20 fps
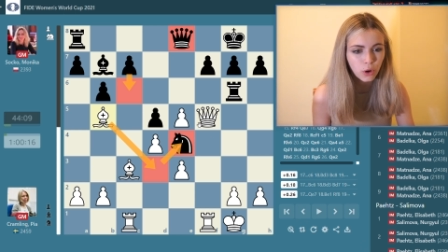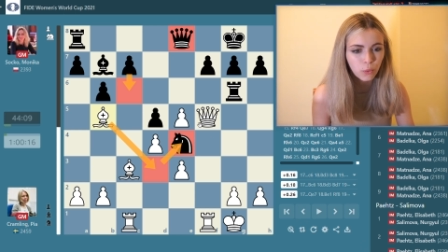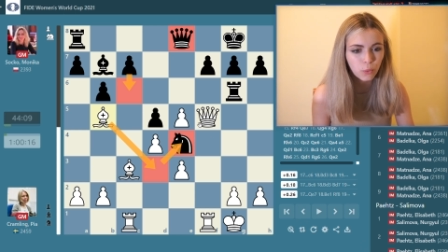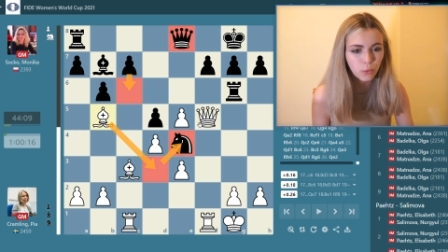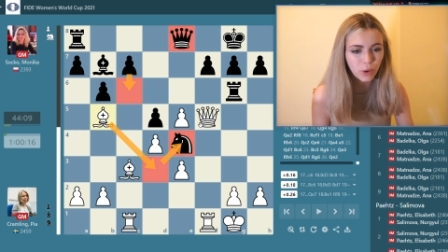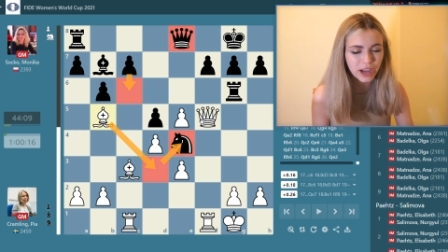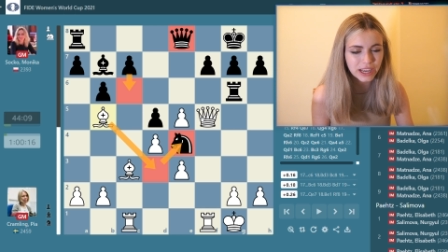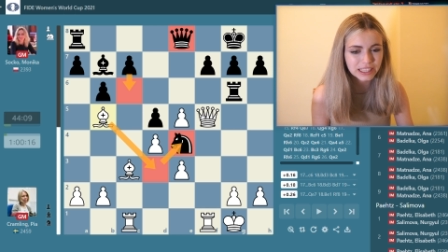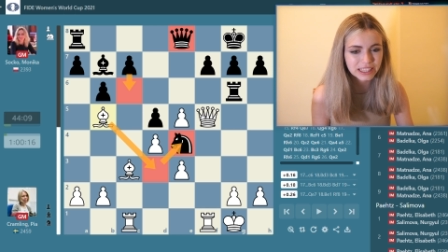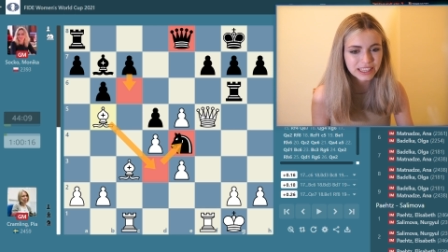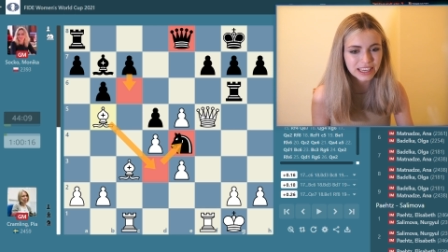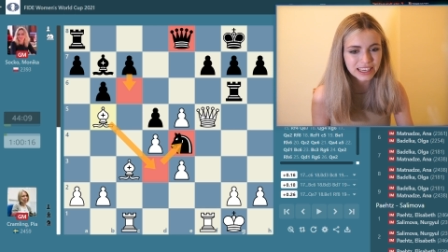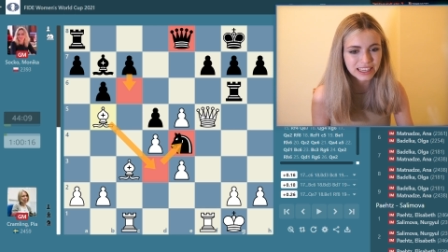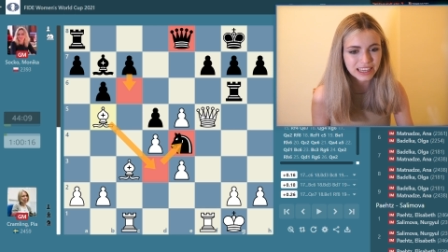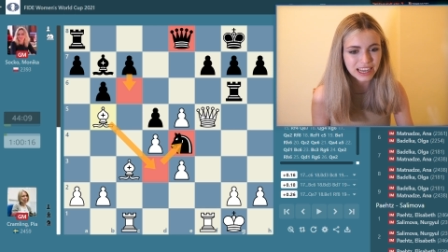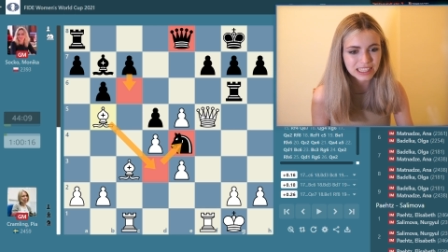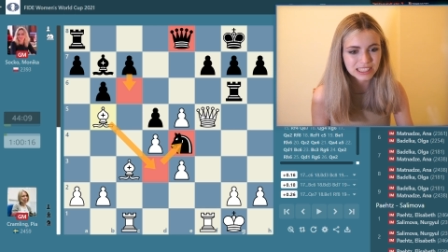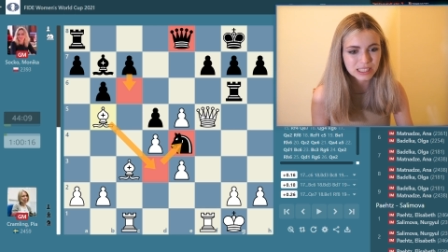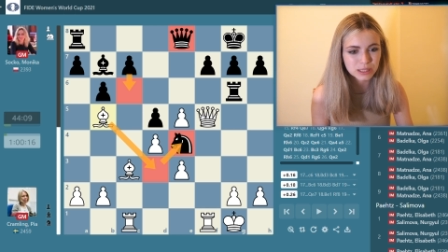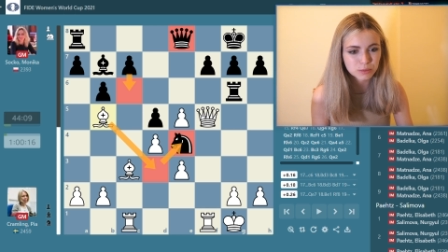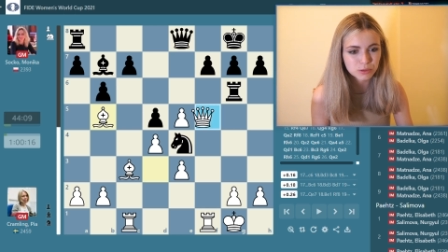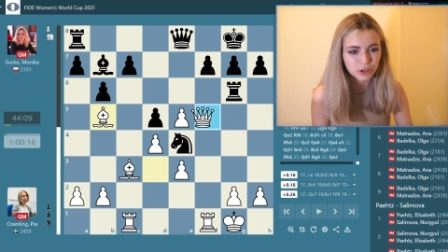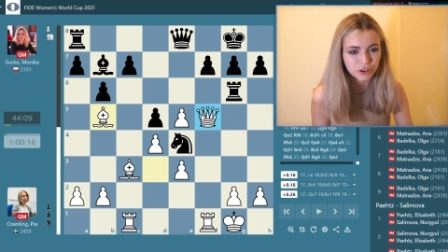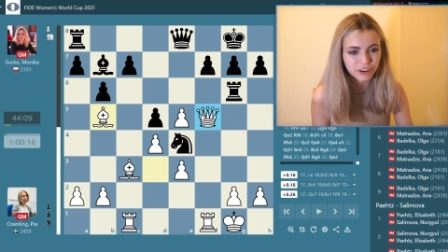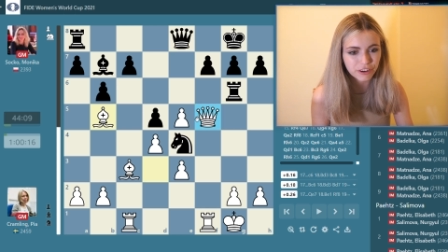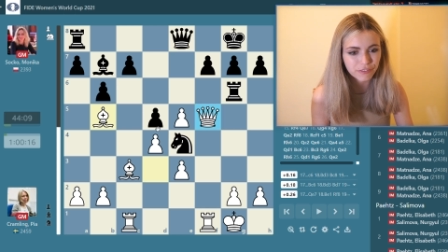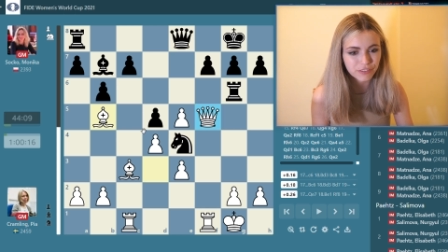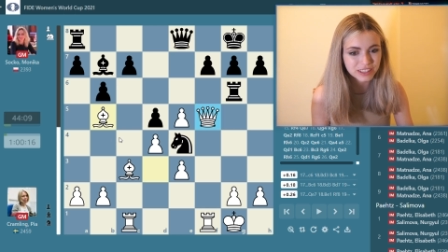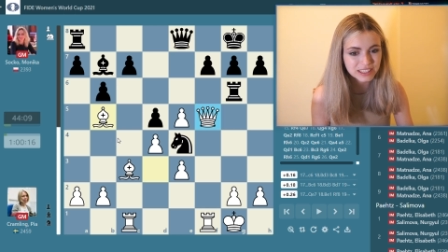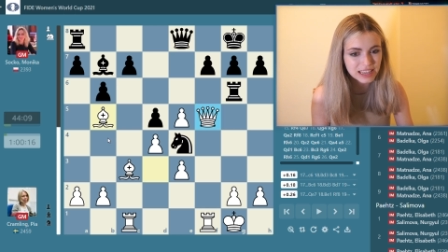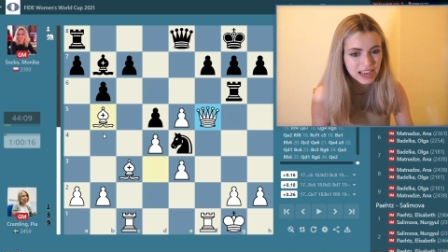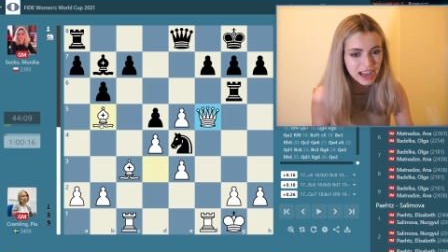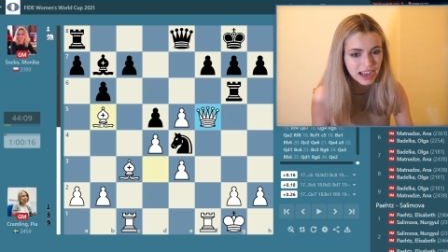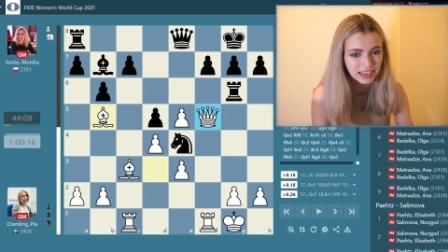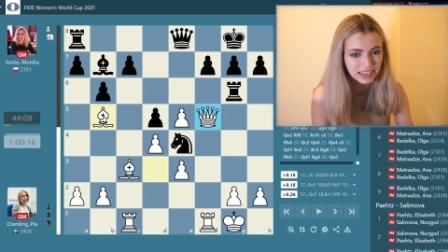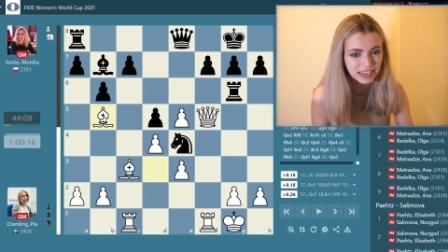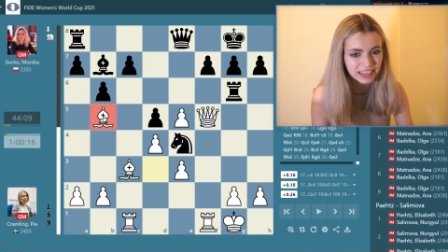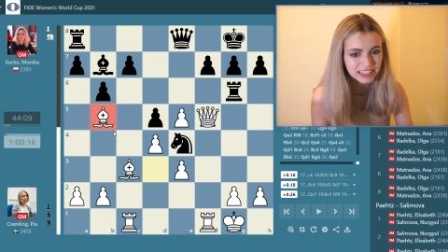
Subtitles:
white can get some sort of attack.